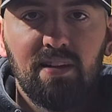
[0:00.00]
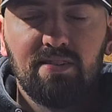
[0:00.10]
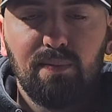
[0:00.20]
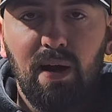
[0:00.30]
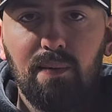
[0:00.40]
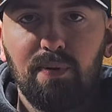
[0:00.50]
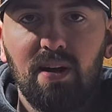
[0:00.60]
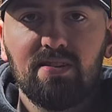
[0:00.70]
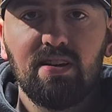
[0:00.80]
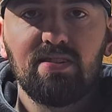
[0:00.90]
So my
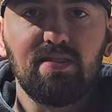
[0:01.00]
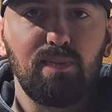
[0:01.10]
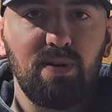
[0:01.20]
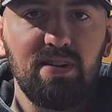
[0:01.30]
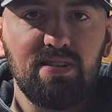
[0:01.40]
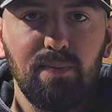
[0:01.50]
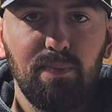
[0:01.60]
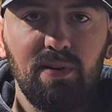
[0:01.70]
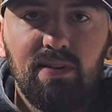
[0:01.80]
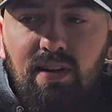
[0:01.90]
process is pretty
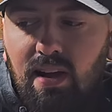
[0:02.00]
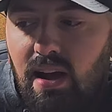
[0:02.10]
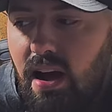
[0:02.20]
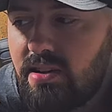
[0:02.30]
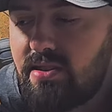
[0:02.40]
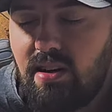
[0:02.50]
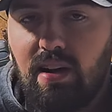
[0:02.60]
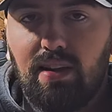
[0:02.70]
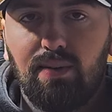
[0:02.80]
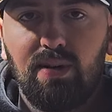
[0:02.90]
simple. I start
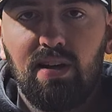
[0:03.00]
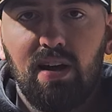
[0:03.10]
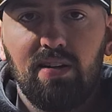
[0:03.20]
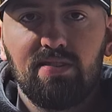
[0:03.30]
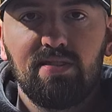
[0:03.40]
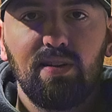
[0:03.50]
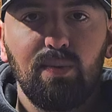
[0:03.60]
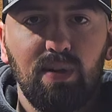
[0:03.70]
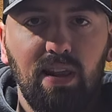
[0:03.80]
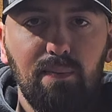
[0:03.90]
at three yards
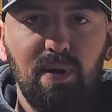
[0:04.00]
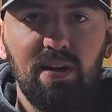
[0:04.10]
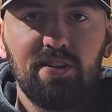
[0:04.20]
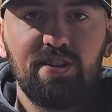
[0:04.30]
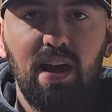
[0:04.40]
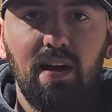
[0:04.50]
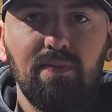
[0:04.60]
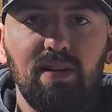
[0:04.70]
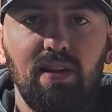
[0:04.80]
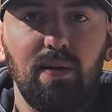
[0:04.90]
with a bare
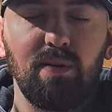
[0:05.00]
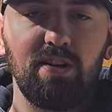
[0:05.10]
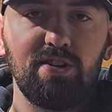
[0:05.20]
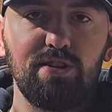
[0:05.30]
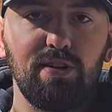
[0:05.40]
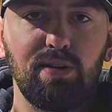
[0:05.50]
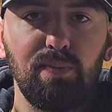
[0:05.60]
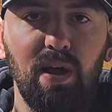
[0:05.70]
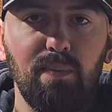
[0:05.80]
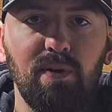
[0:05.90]
shaft and I'm gonna shoot it through
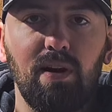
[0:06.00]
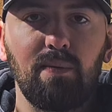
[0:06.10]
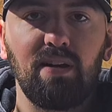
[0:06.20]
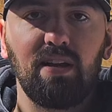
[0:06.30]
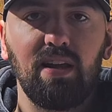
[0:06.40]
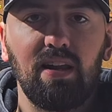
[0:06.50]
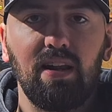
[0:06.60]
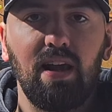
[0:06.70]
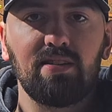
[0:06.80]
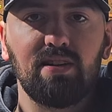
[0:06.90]
paper and I'm gonna get
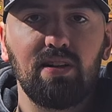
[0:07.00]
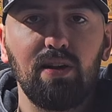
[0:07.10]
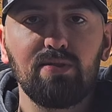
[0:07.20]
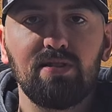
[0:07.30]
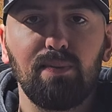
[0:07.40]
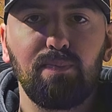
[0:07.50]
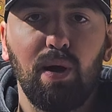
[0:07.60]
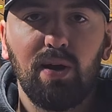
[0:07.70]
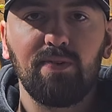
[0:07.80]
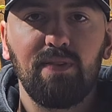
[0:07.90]
it as close to
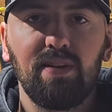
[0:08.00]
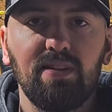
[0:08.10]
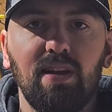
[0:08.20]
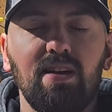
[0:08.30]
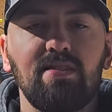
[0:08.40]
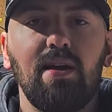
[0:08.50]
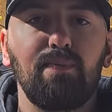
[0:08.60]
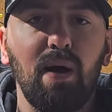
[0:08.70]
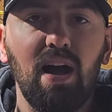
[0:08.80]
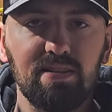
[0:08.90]
perfect as I
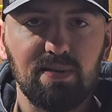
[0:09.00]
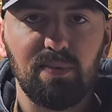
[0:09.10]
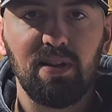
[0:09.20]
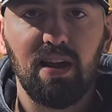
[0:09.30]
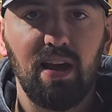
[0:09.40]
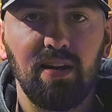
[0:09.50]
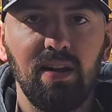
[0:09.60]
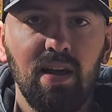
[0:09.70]
possibly can.